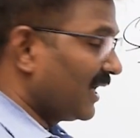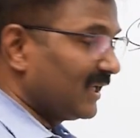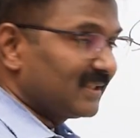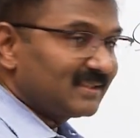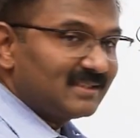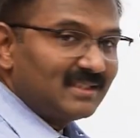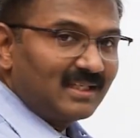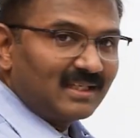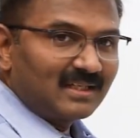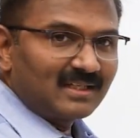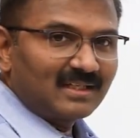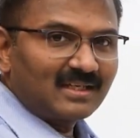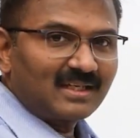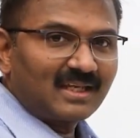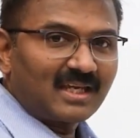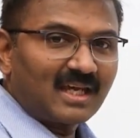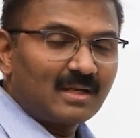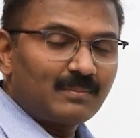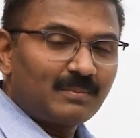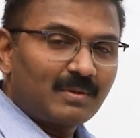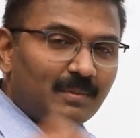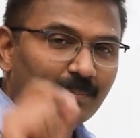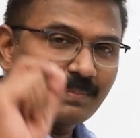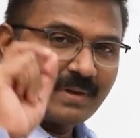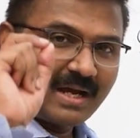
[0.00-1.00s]
listening
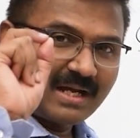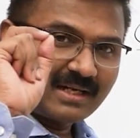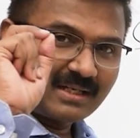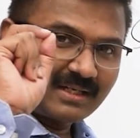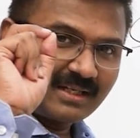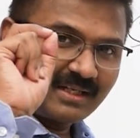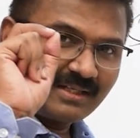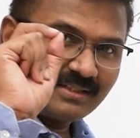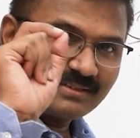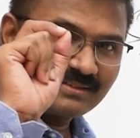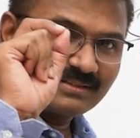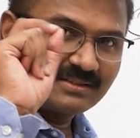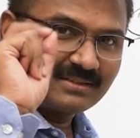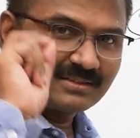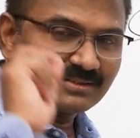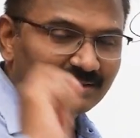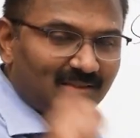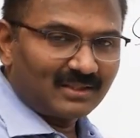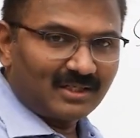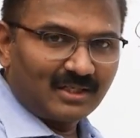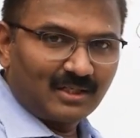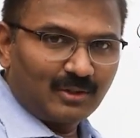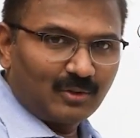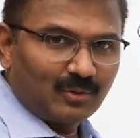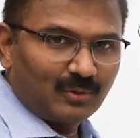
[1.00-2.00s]
can be practiced
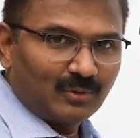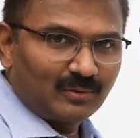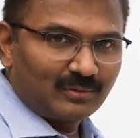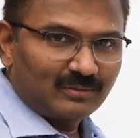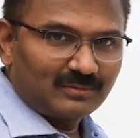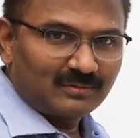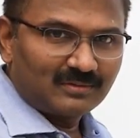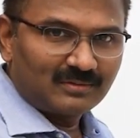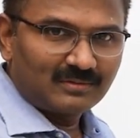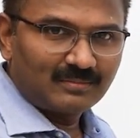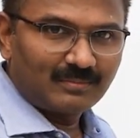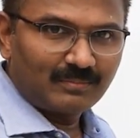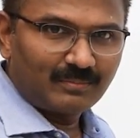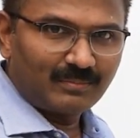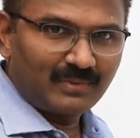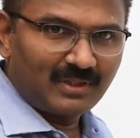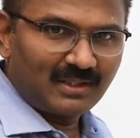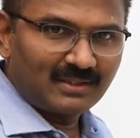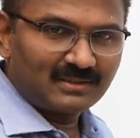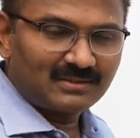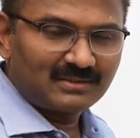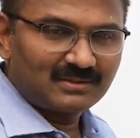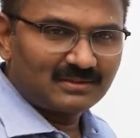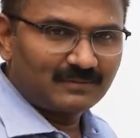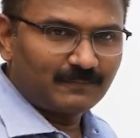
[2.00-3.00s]
alone.
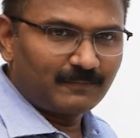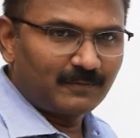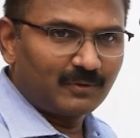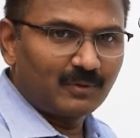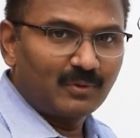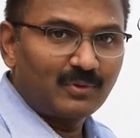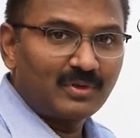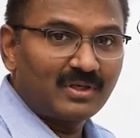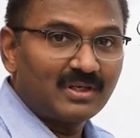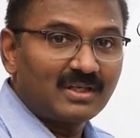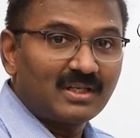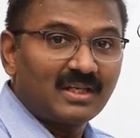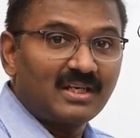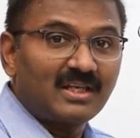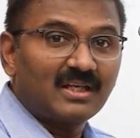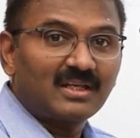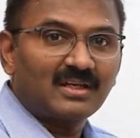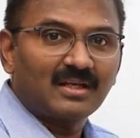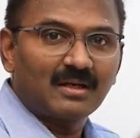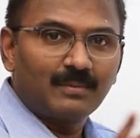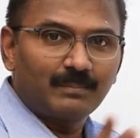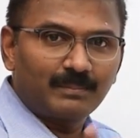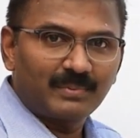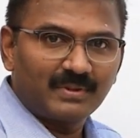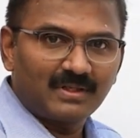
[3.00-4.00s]
Means we don't need any
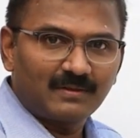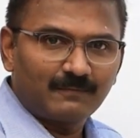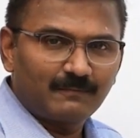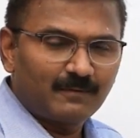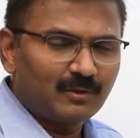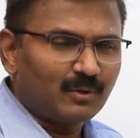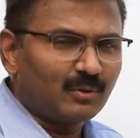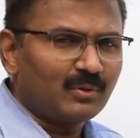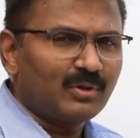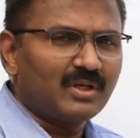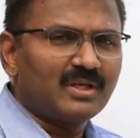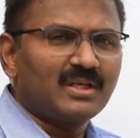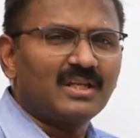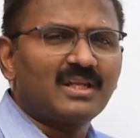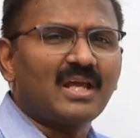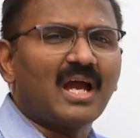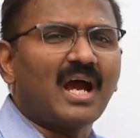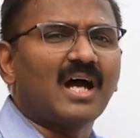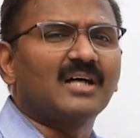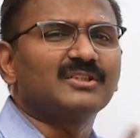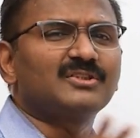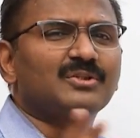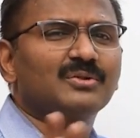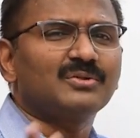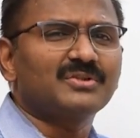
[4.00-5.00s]
company, we don't need any
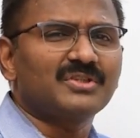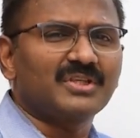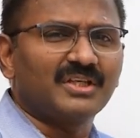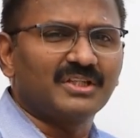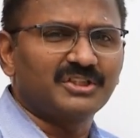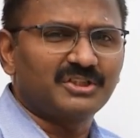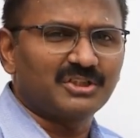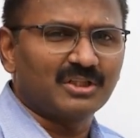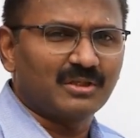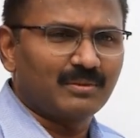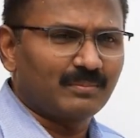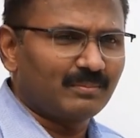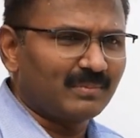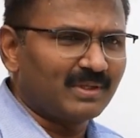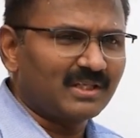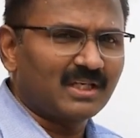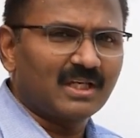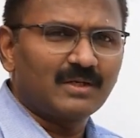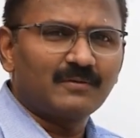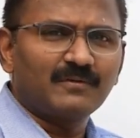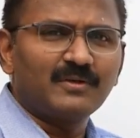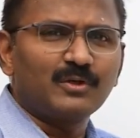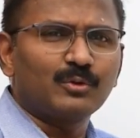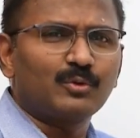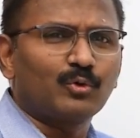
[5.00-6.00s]
association.
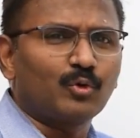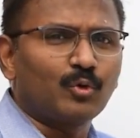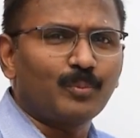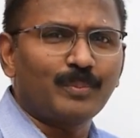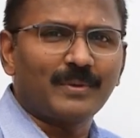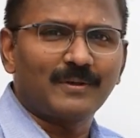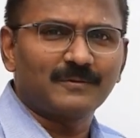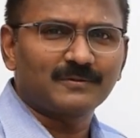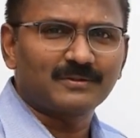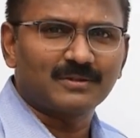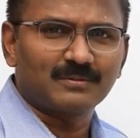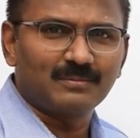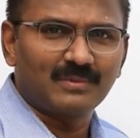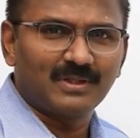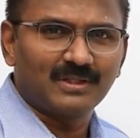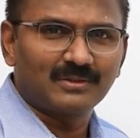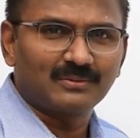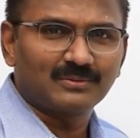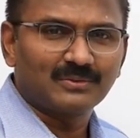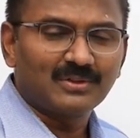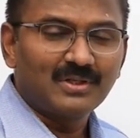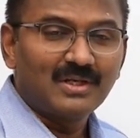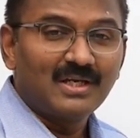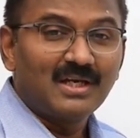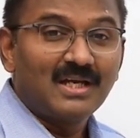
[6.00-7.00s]
Manaki etuvanti group avasaram
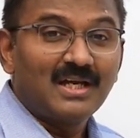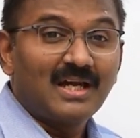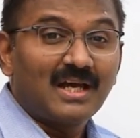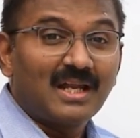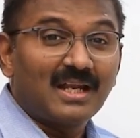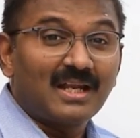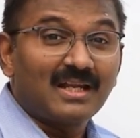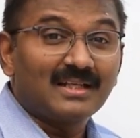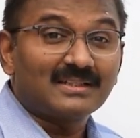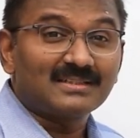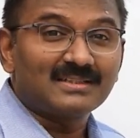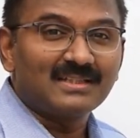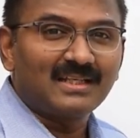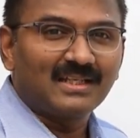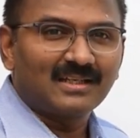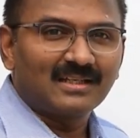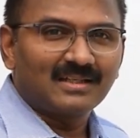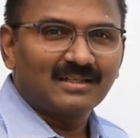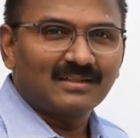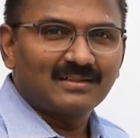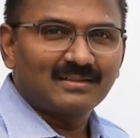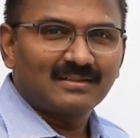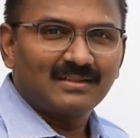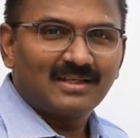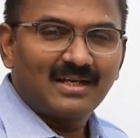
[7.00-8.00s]
ledu. Listening
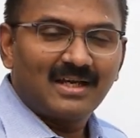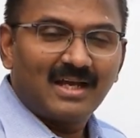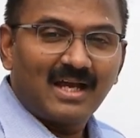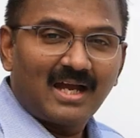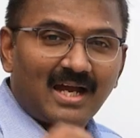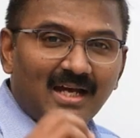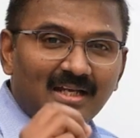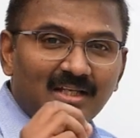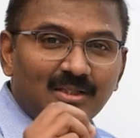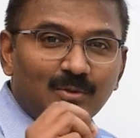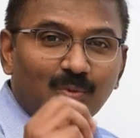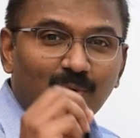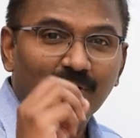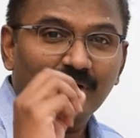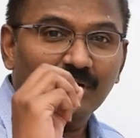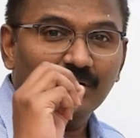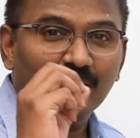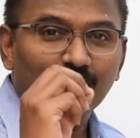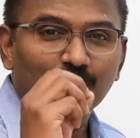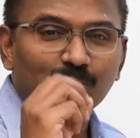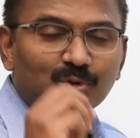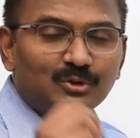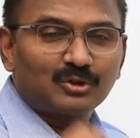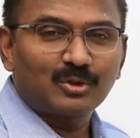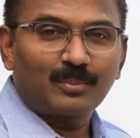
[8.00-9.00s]
anedi
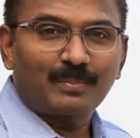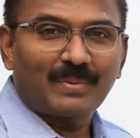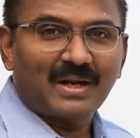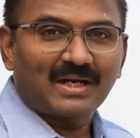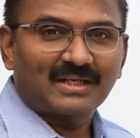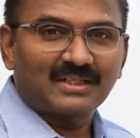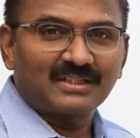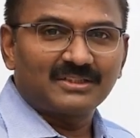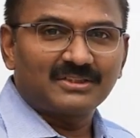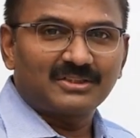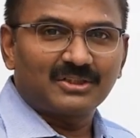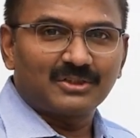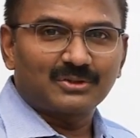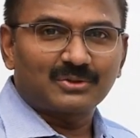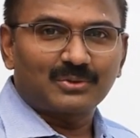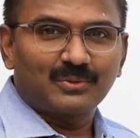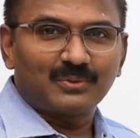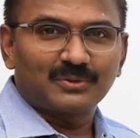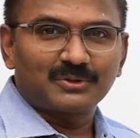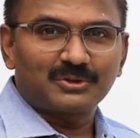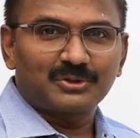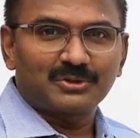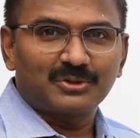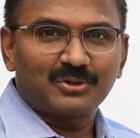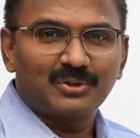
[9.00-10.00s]
ontaga kucham practice
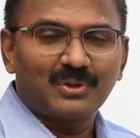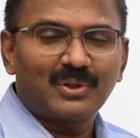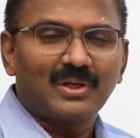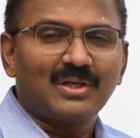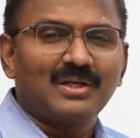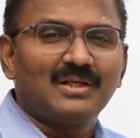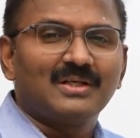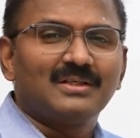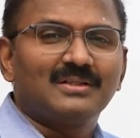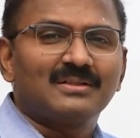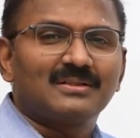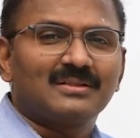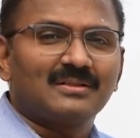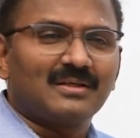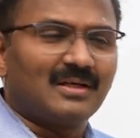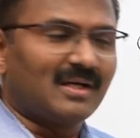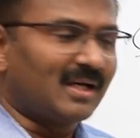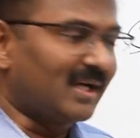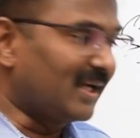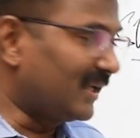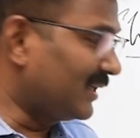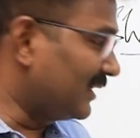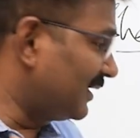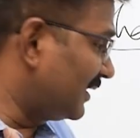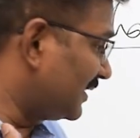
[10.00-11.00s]
chesukovachu.
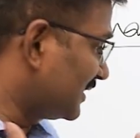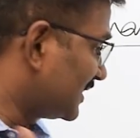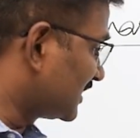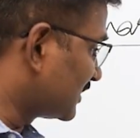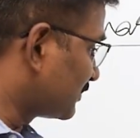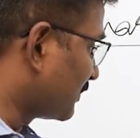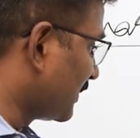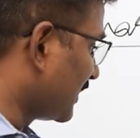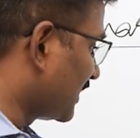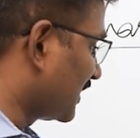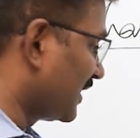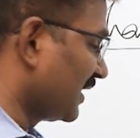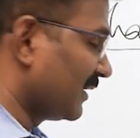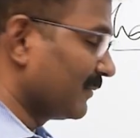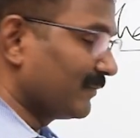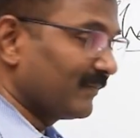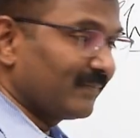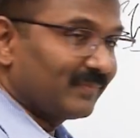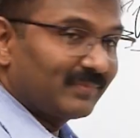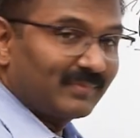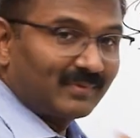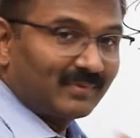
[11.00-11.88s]
And speaking,